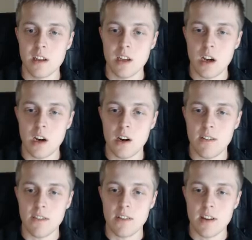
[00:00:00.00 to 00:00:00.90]

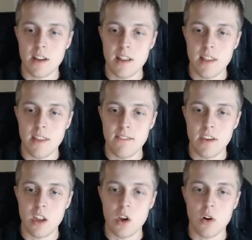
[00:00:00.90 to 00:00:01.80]
of the
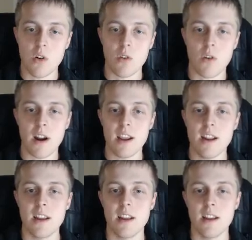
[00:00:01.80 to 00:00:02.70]
video, right?